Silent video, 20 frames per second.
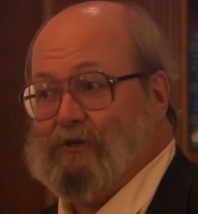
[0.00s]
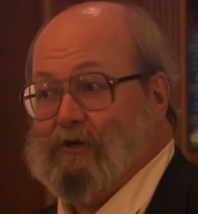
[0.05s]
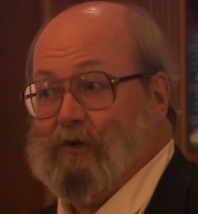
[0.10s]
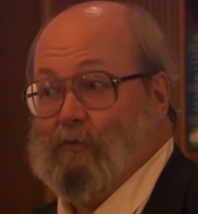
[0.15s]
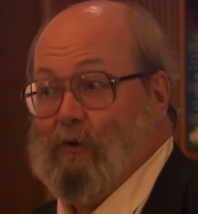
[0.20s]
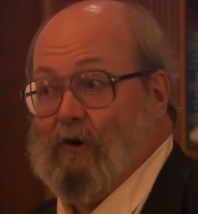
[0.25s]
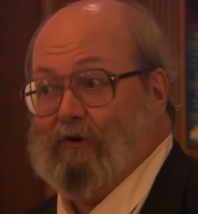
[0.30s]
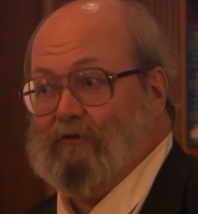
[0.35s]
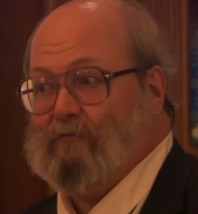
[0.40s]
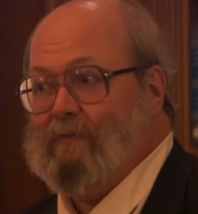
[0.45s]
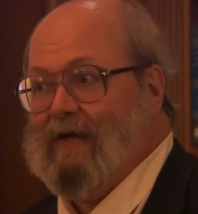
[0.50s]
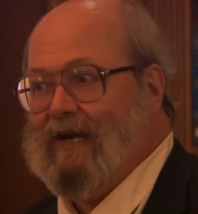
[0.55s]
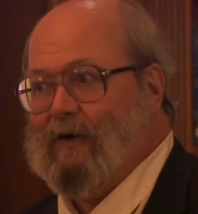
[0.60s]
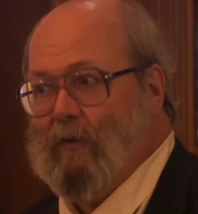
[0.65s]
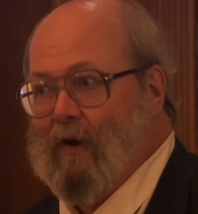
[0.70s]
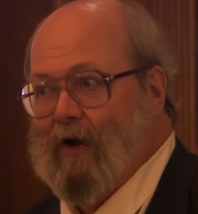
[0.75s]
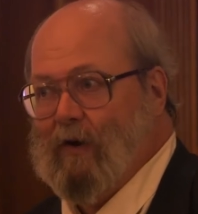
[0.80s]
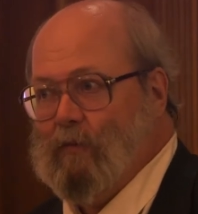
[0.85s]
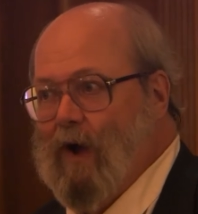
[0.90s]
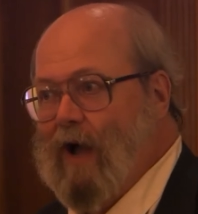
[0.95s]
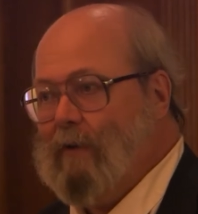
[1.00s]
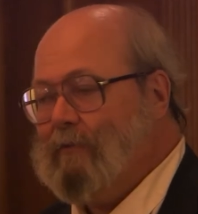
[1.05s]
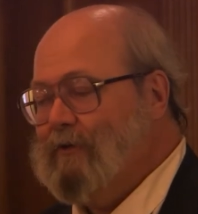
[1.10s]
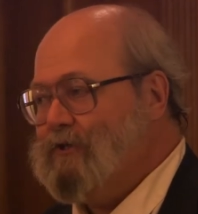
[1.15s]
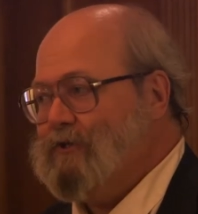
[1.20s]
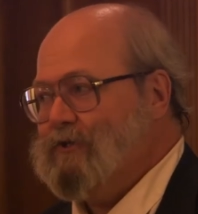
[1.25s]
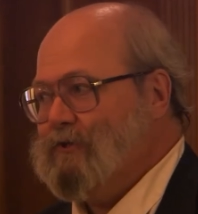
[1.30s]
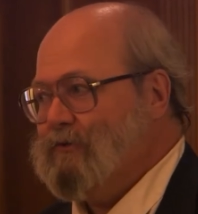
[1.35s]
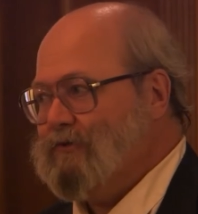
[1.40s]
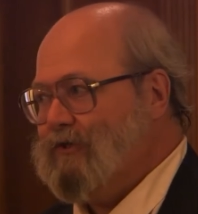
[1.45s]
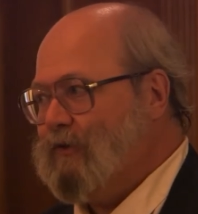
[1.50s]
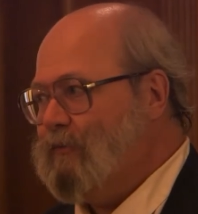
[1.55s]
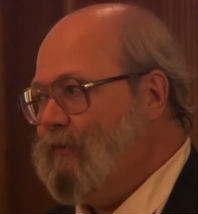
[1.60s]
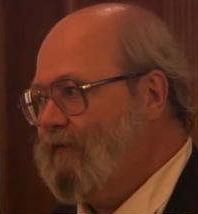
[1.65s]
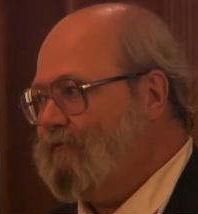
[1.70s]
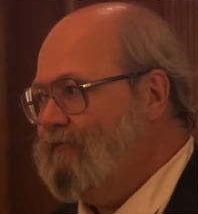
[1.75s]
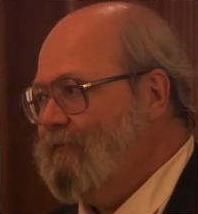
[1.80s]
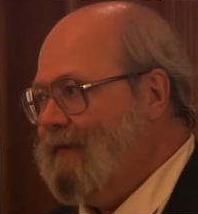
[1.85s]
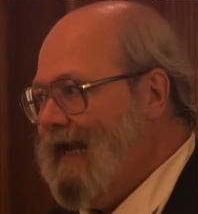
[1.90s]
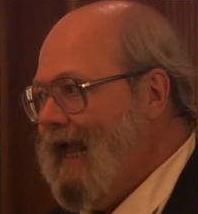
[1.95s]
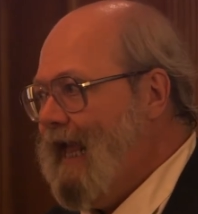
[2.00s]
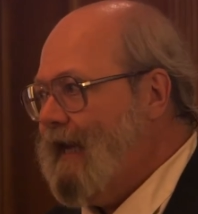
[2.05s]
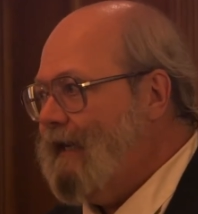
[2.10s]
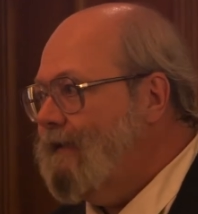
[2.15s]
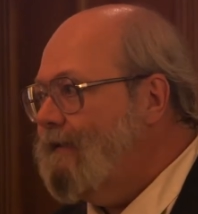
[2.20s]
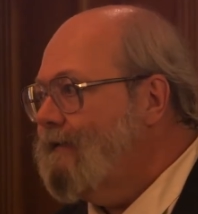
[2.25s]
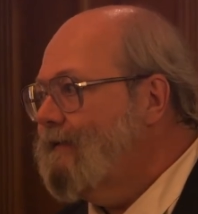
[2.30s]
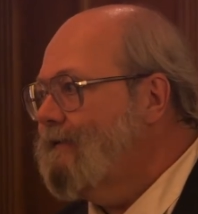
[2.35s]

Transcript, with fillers: you could work from anywhere, and why would you choose to work from Manhattan?